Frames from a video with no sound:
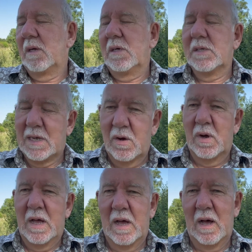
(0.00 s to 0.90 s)
So
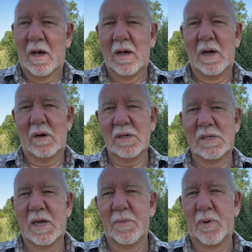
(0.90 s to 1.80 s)
I'm going to
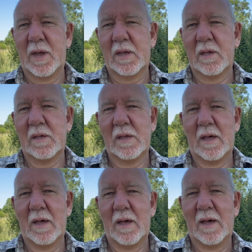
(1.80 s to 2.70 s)
take a break
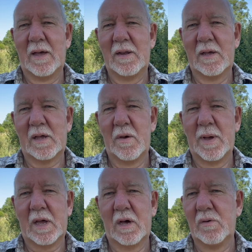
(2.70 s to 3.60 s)
and go
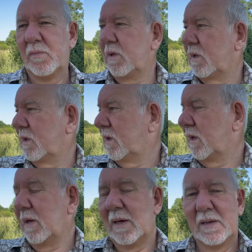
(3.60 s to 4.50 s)
back home
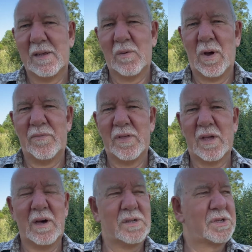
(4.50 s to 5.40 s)
and wait for the
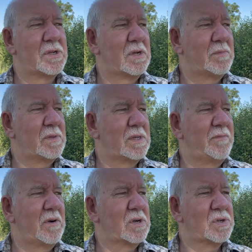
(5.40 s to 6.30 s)
card to turn up and see
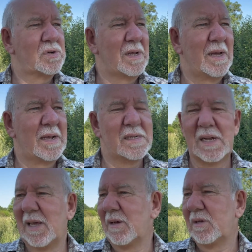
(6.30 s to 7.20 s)
if I can sort out exactly how to